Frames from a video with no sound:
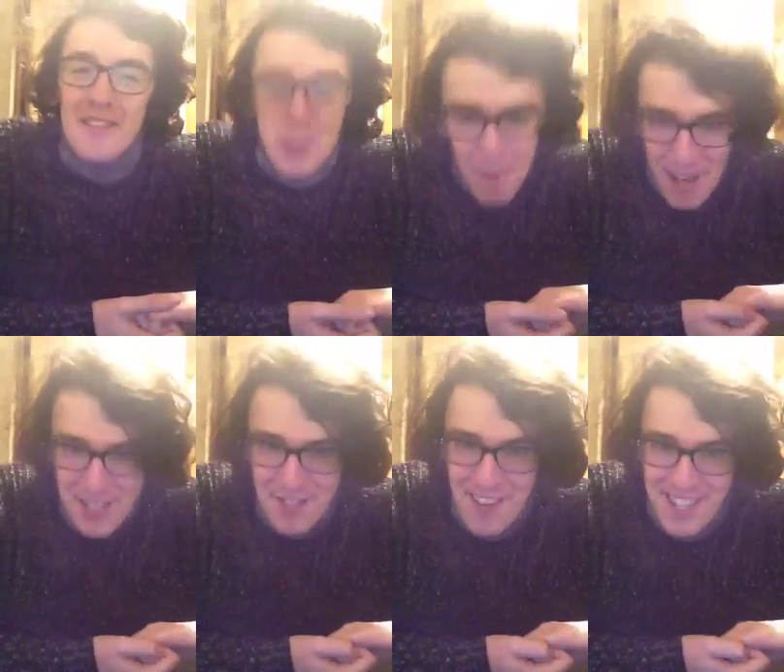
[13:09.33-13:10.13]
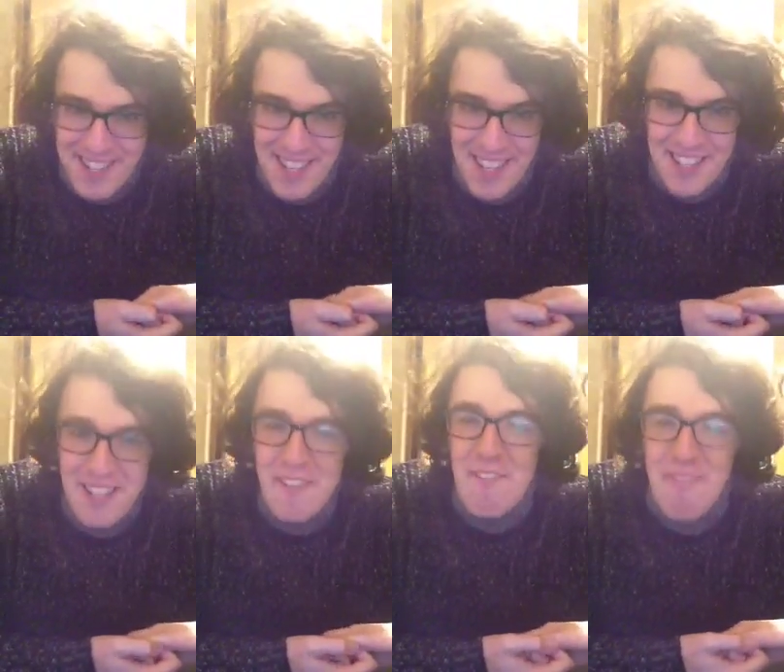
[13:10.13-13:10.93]
You asked for it.
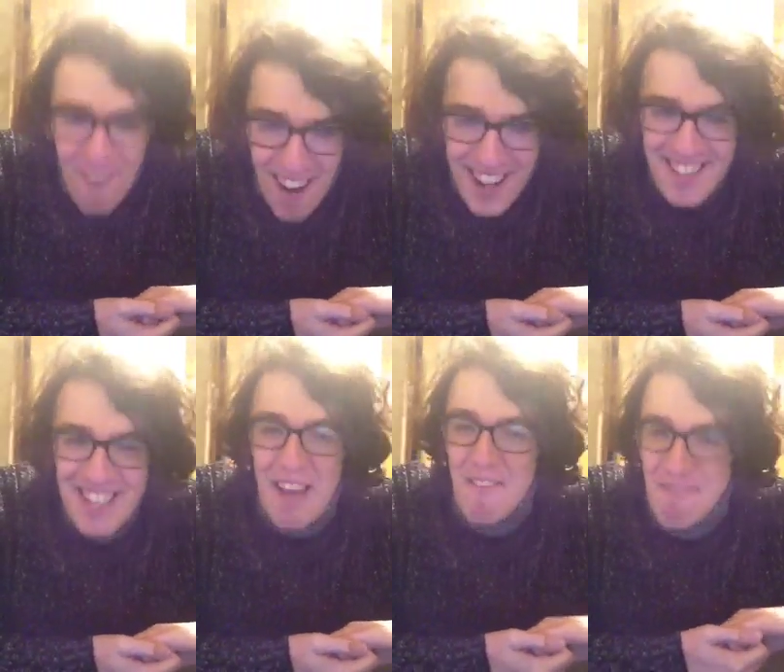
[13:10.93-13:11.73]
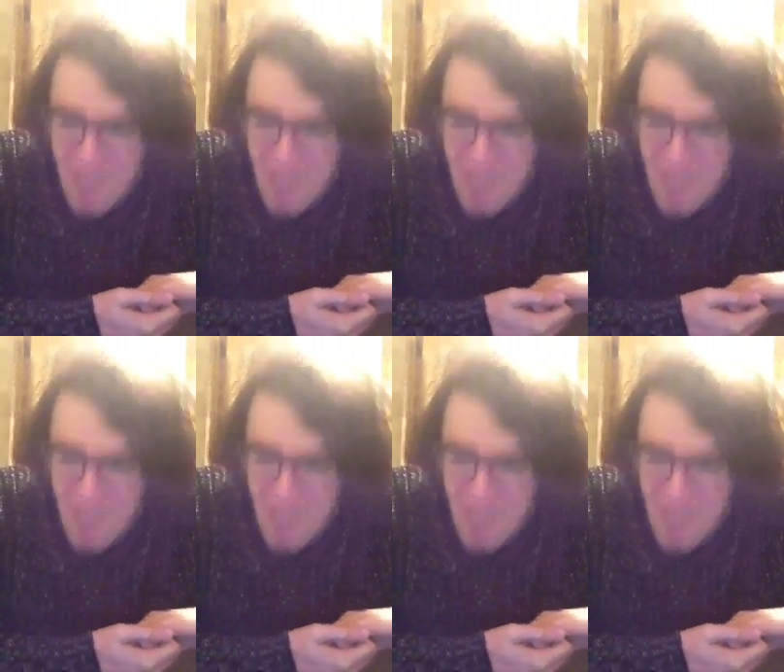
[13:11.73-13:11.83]
You finally